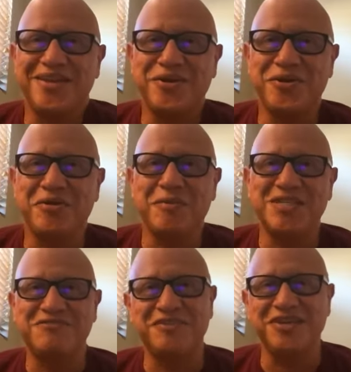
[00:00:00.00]
you know, you
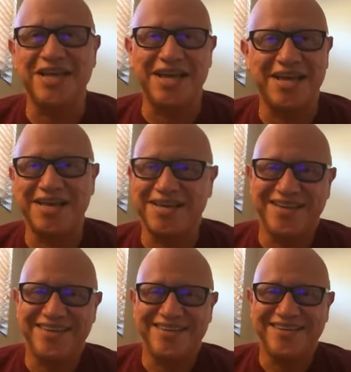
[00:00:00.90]
always feel like,
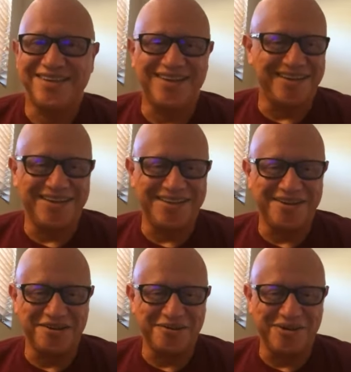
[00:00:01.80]
uh, you
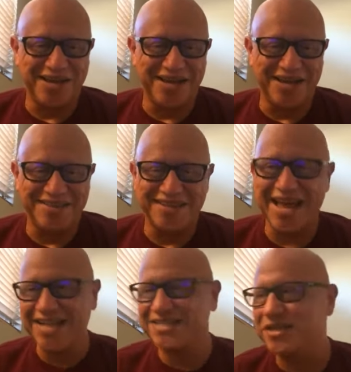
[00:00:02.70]
know, uh, the
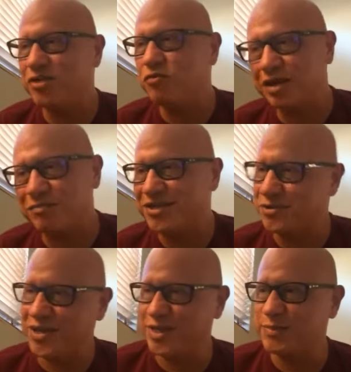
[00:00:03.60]
last thing you want to be
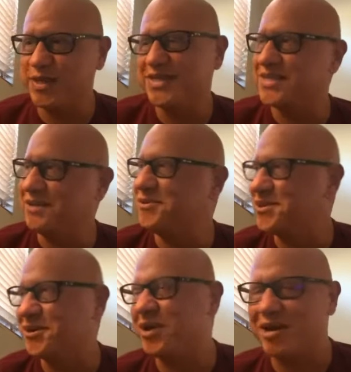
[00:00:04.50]
doing is spending time with
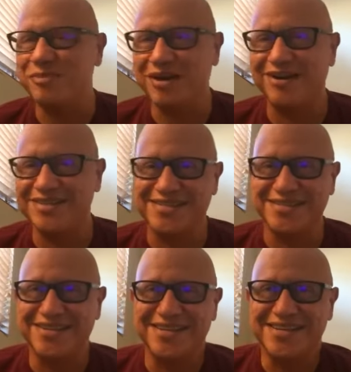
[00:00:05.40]
your
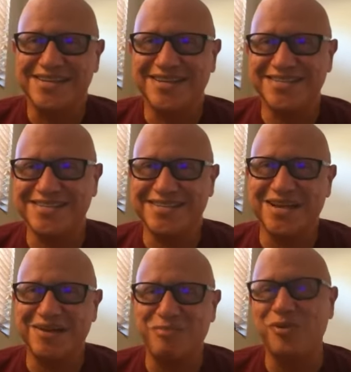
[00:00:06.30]
grandparents because it's
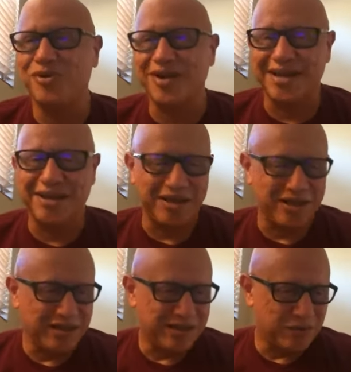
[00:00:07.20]
kind of boring.
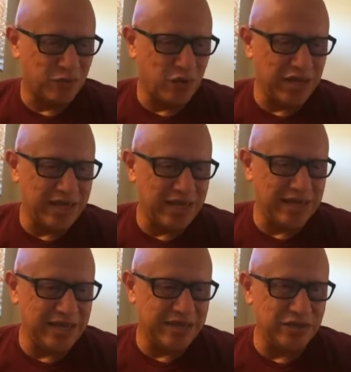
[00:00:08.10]

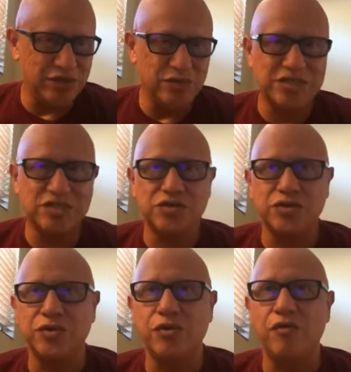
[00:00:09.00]
We used
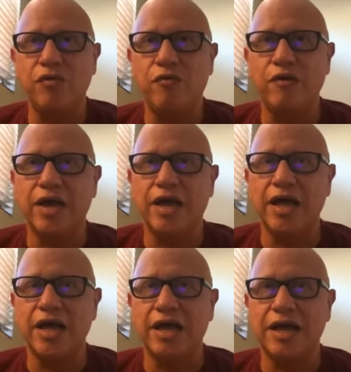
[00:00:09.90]
to
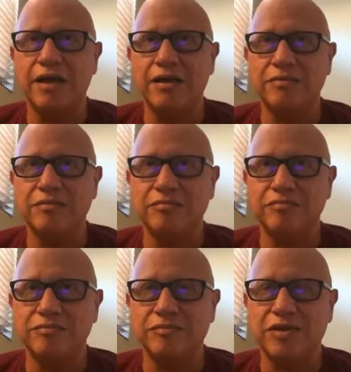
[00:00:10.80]
uh,
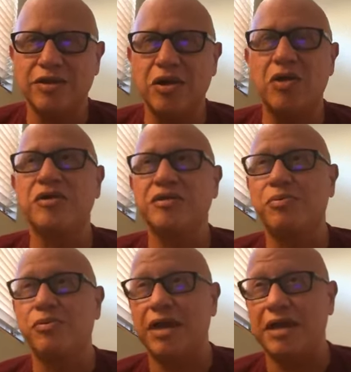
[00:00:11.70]
go to the
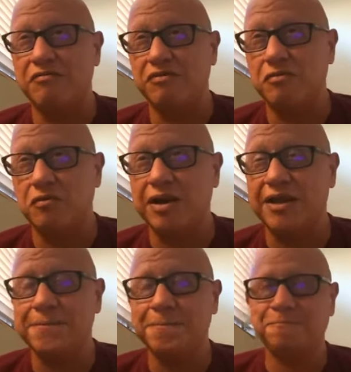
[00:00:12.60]
parade every
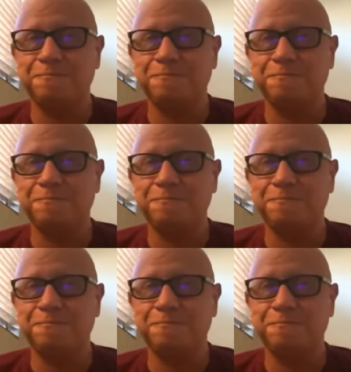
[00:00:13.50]
morning.